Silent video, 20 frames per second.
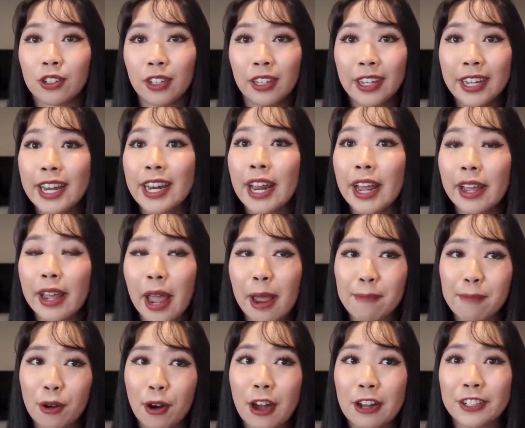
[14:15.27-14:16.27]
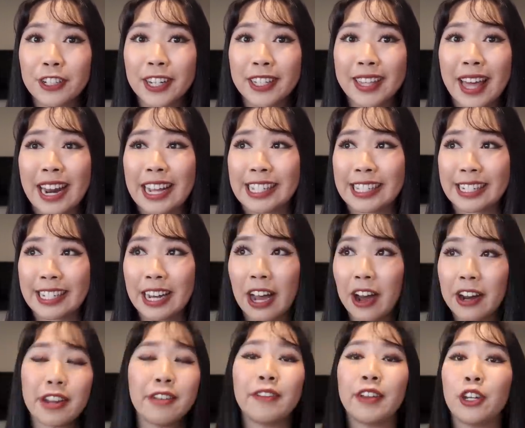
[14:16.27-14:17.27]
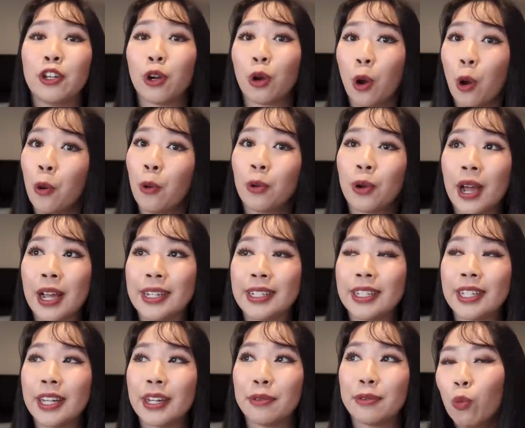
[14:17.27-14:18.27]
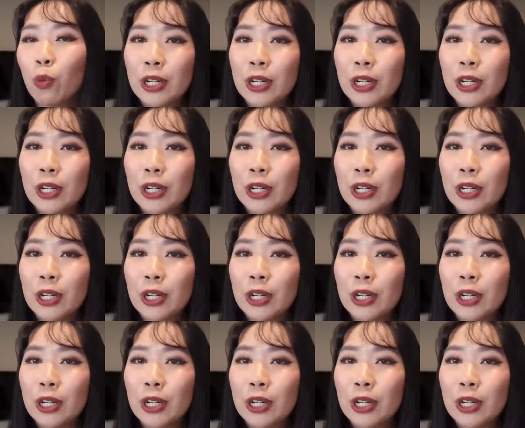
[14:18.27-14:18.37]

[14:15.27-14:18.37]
leading a project that is not even your own idea,